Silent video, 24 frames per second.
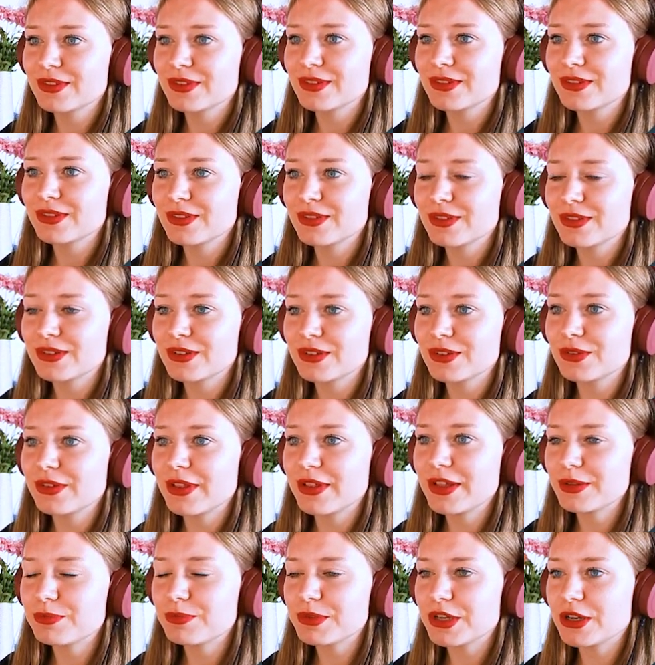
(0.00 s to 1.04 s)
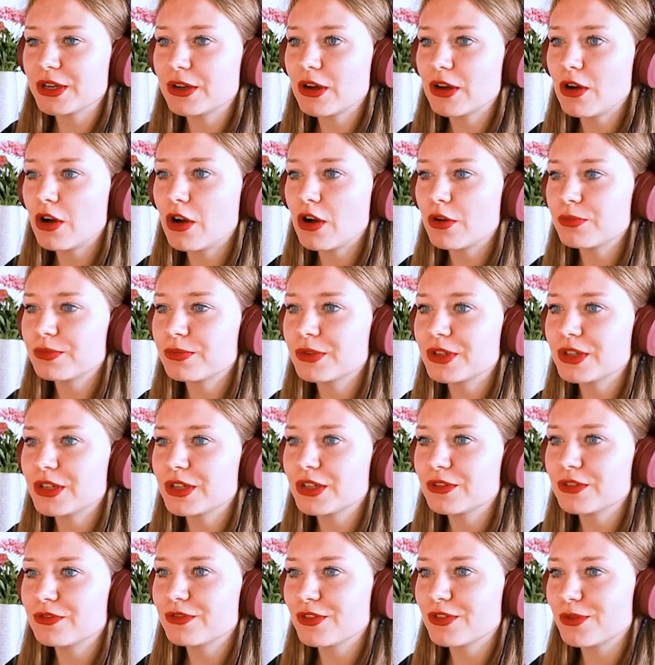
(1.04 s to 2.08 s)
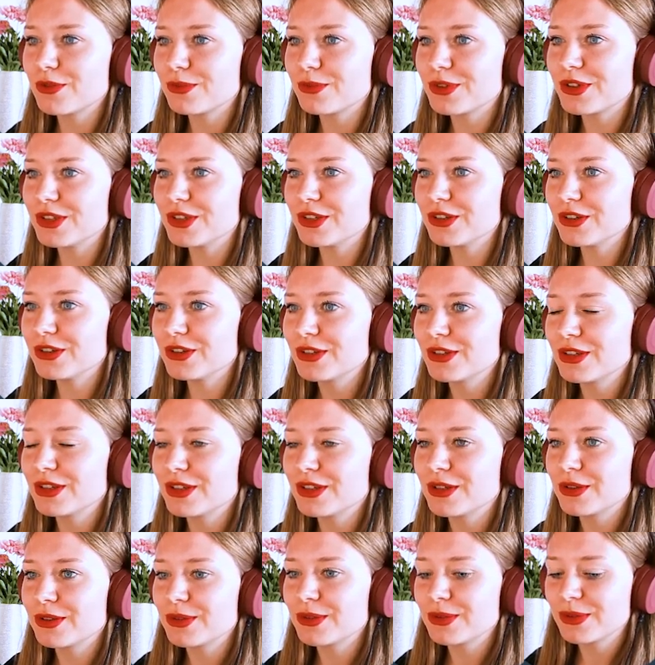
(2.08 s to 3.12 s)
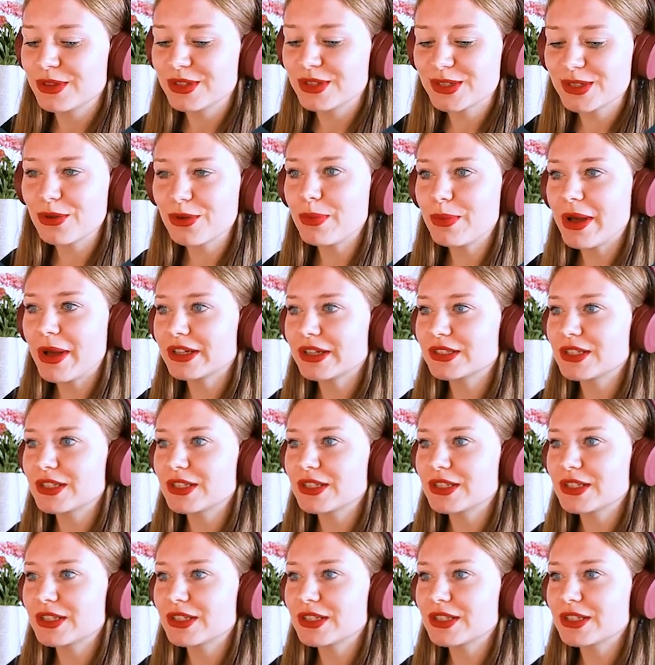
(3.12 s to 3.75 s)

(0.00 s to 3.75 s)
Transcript: So let me copy it from here, let's go back to